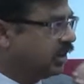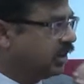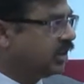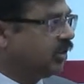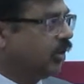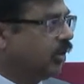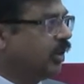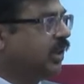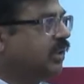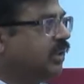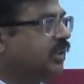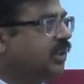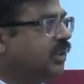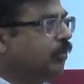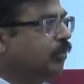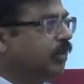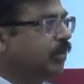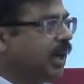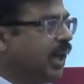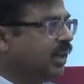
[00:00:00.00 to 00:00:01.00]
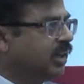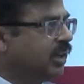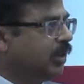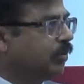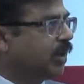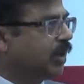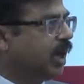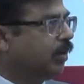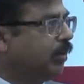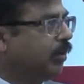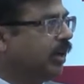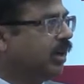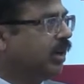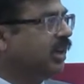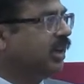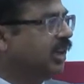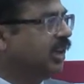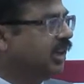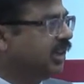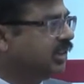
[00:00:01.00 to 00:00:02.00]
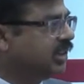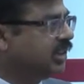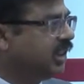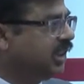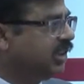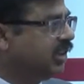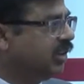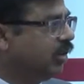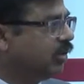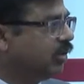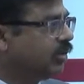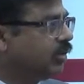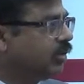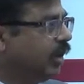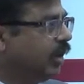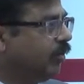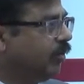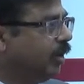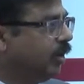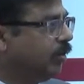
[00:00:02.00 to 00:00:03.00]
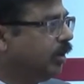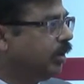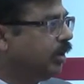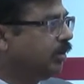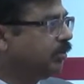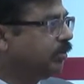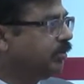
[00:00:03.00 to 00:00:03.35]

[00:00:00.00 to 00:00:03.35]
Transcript: sorry, some calcium carbide industry is also available.